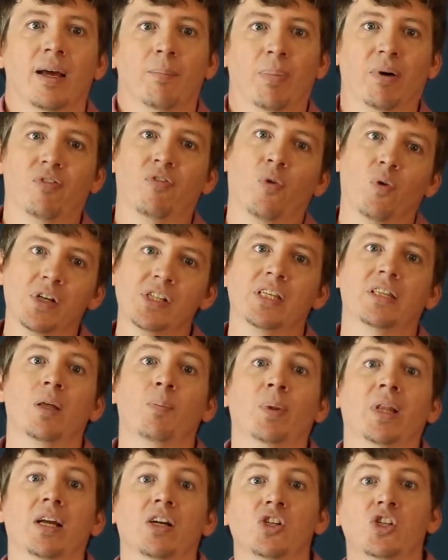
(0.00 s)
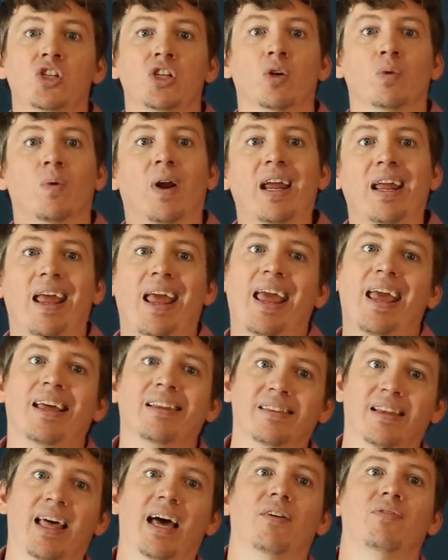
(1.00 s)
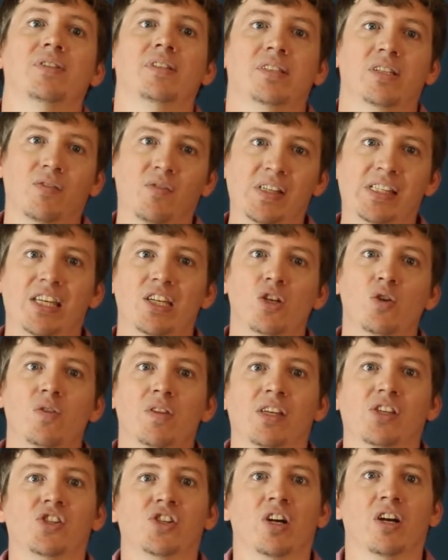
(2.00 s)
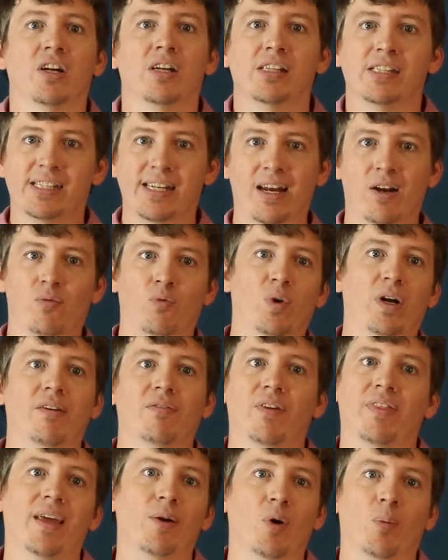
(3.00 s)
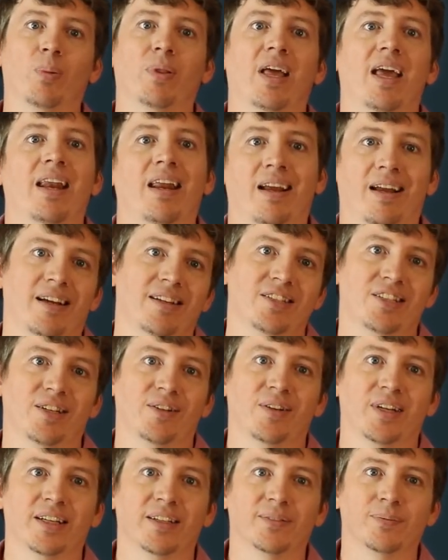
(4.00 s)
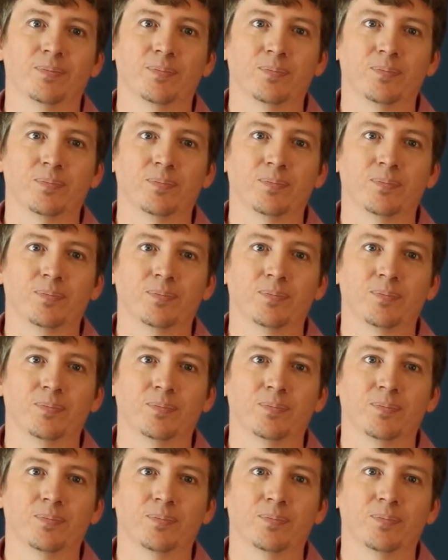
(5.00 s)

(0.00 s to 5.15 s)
but forcing the players to your right and left to visit you this turn instead of whatever they were planning on doing.